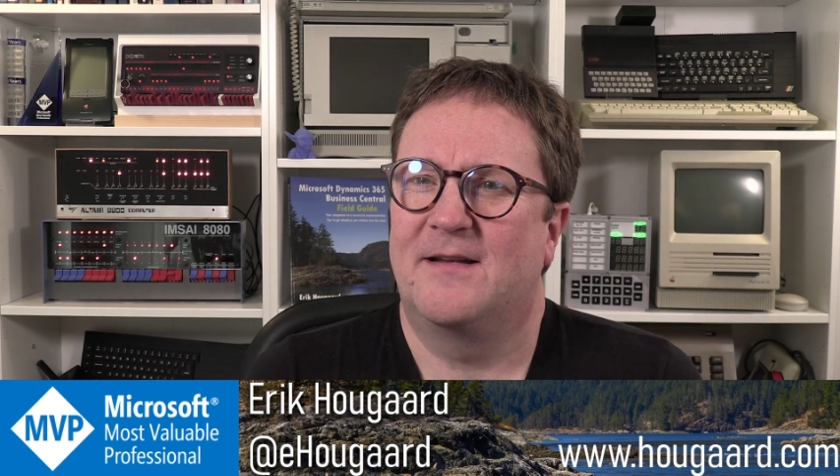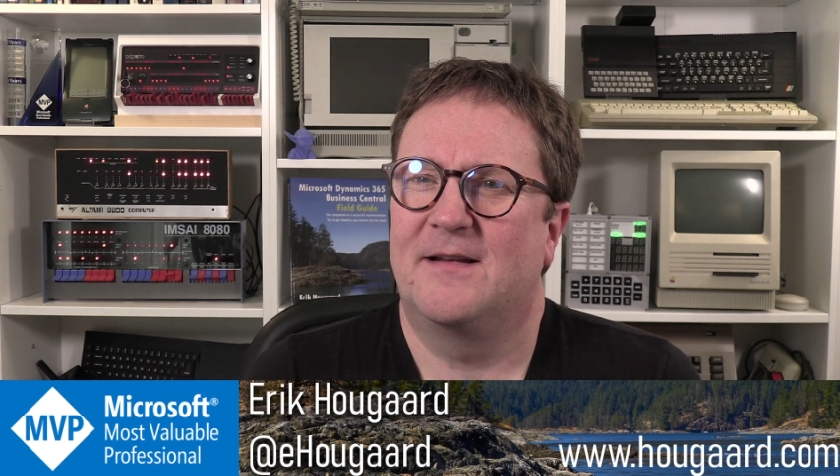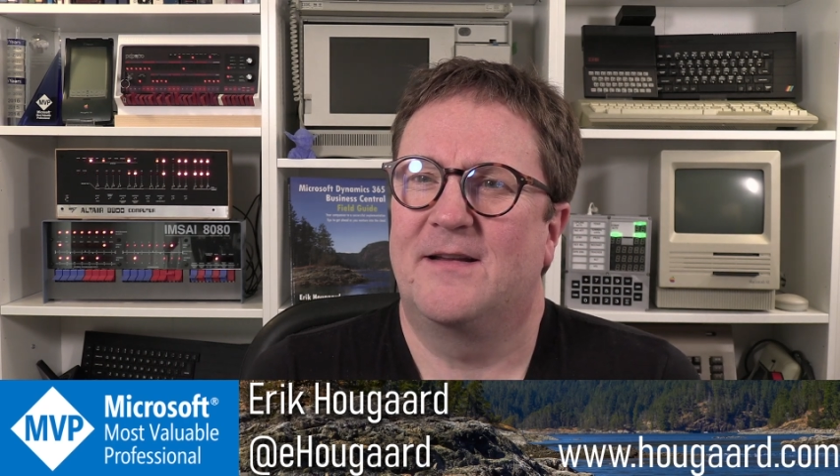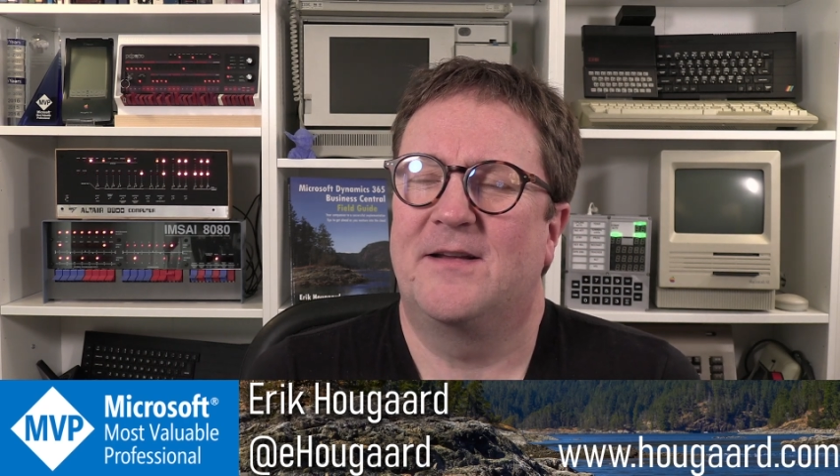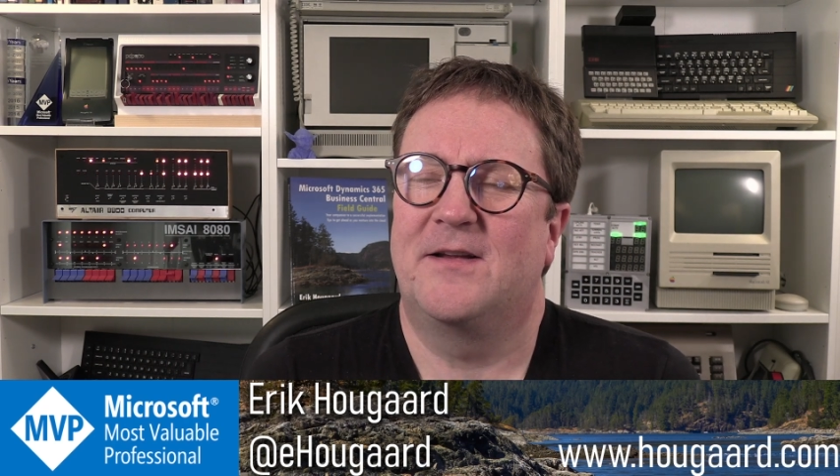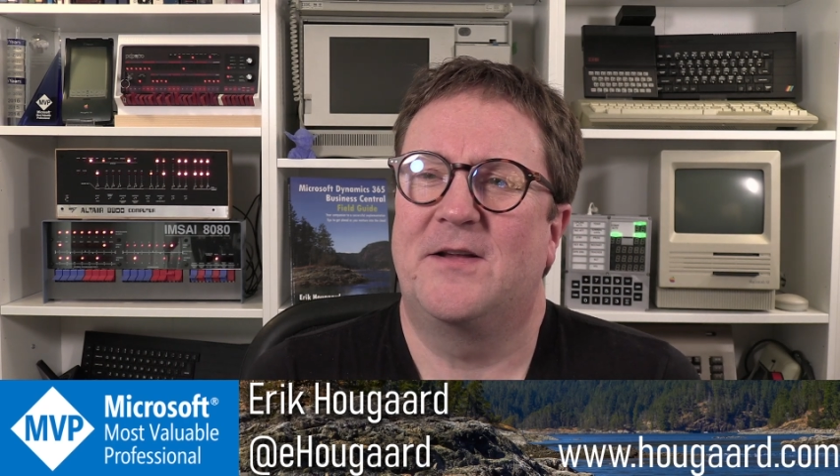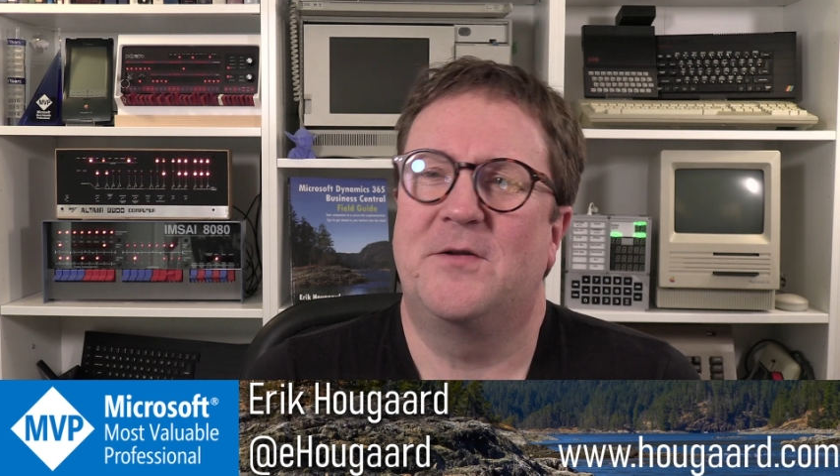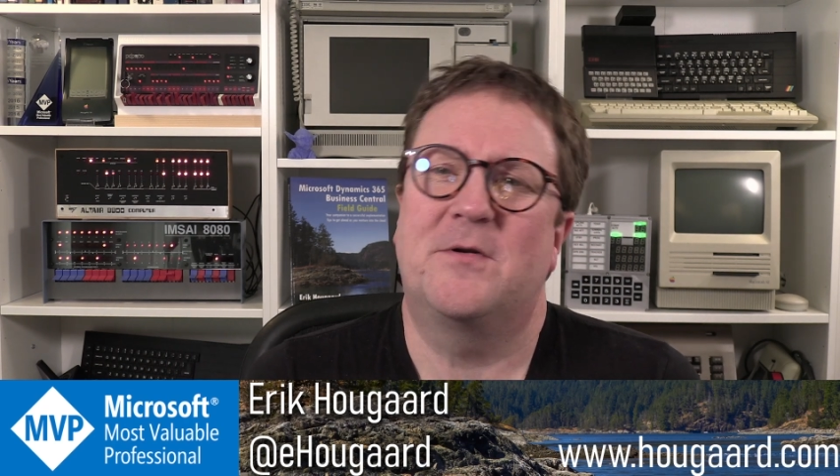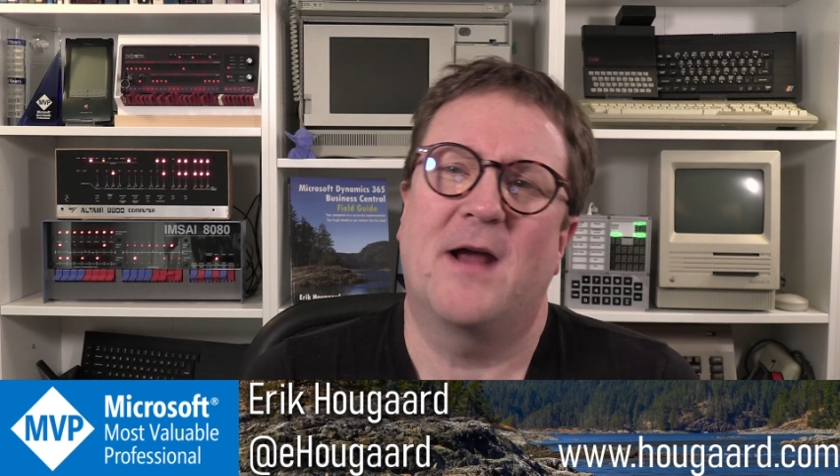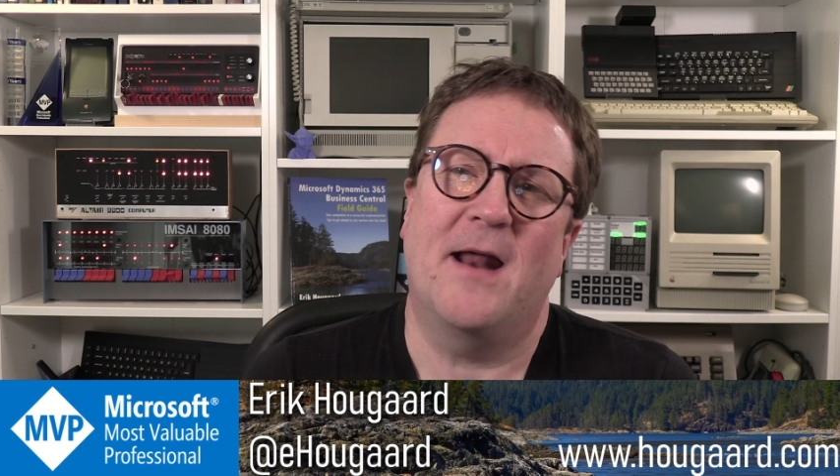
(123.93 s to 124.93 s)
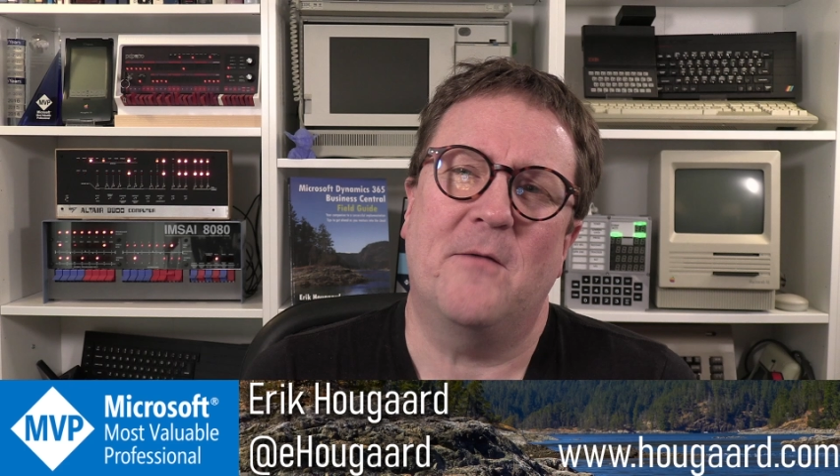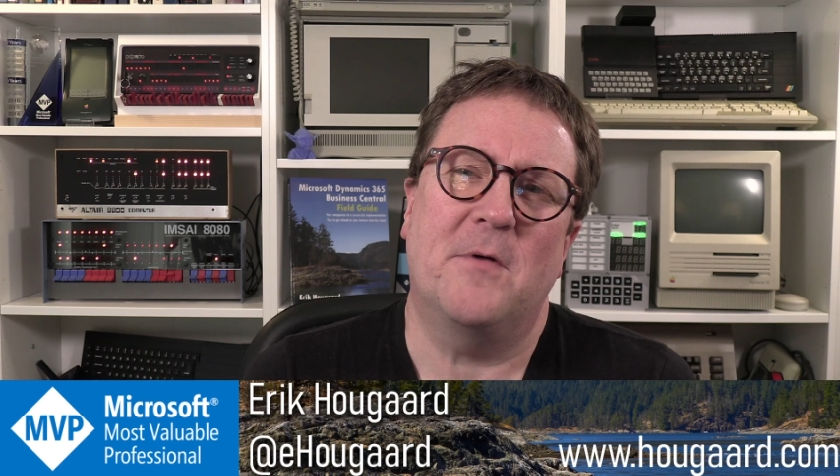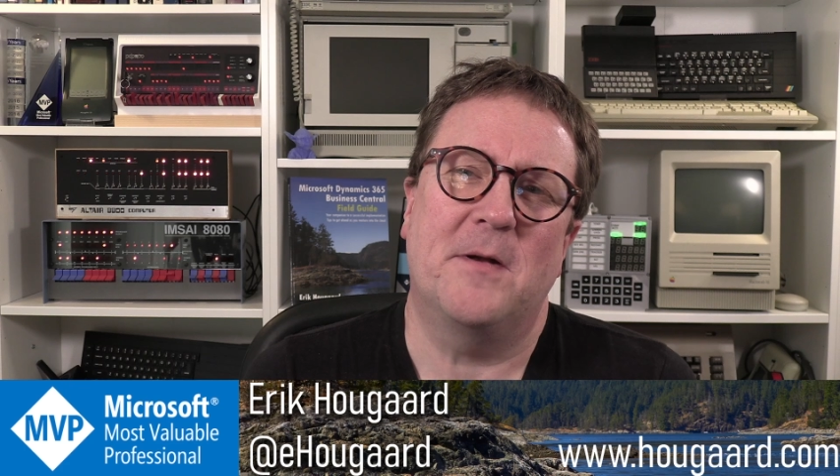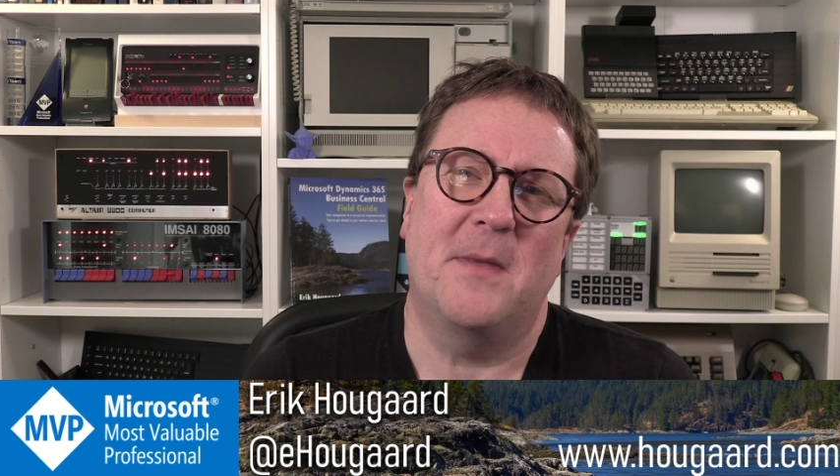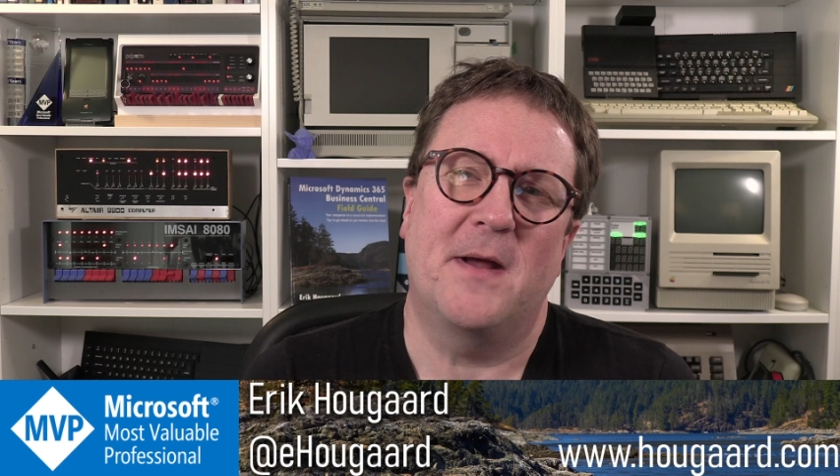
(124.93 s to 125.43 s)
you kind of want to
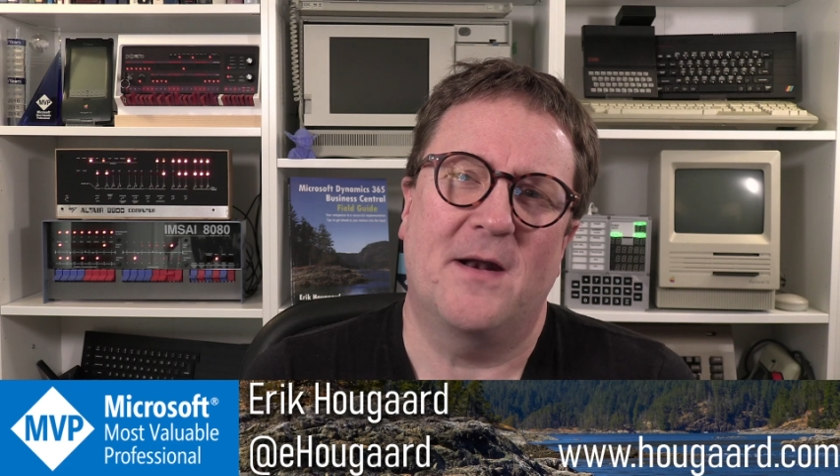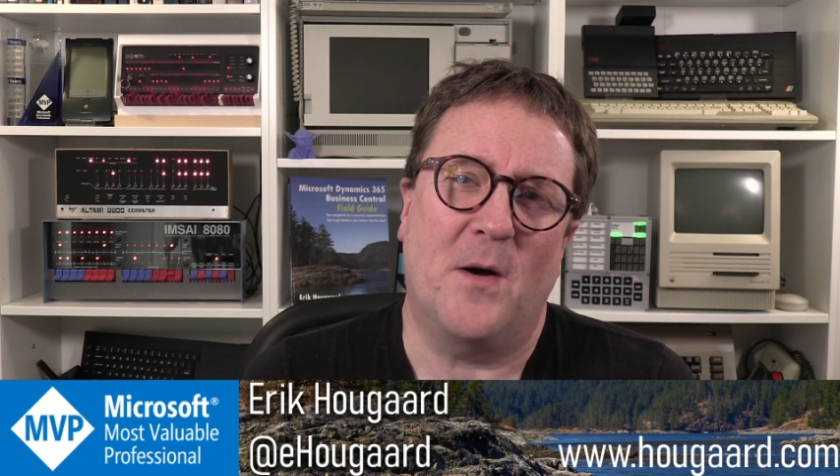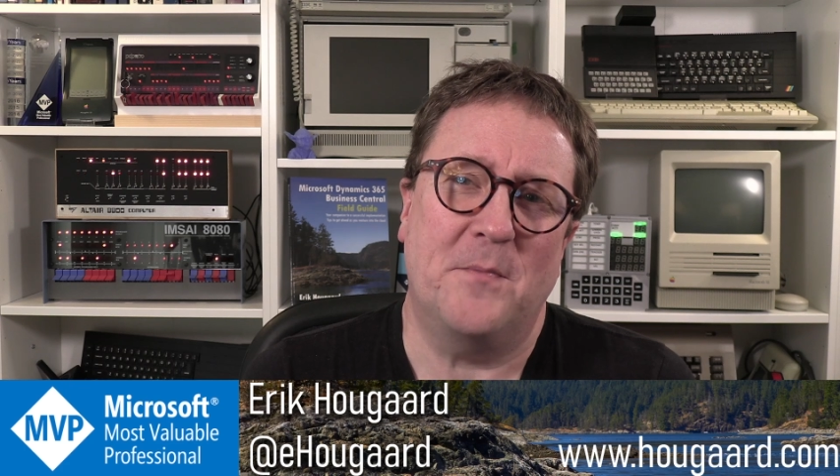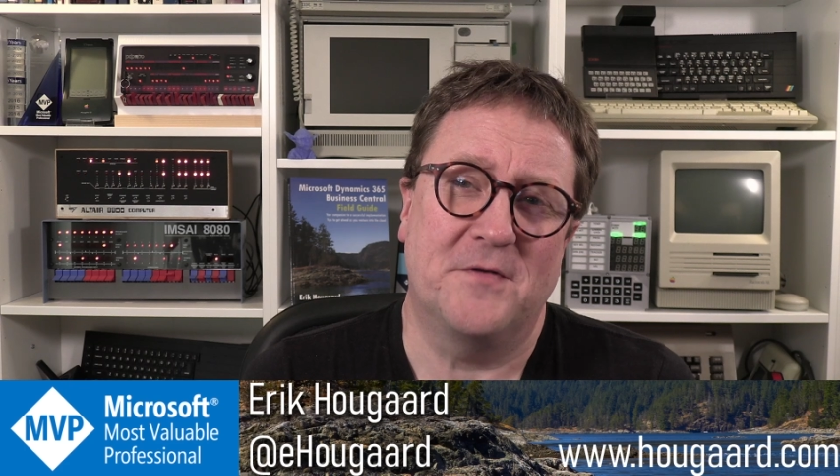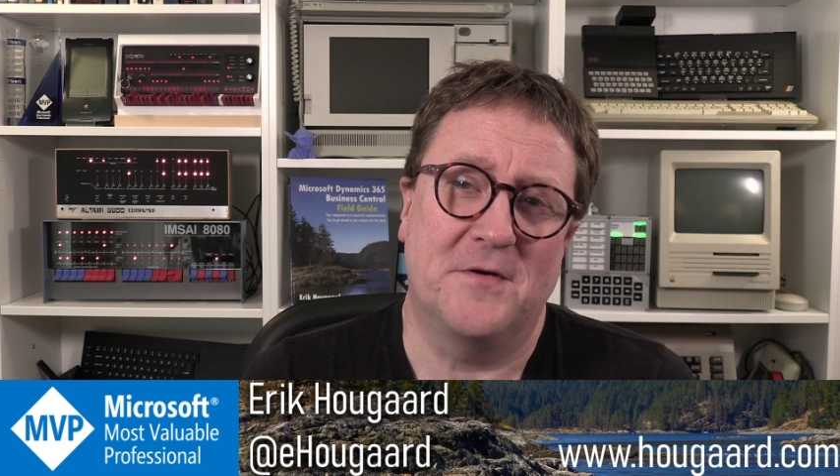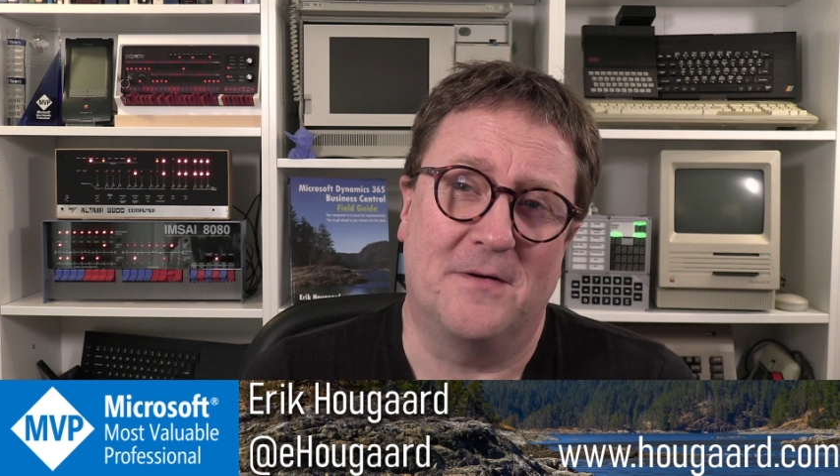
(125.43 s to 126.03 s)
make it optional?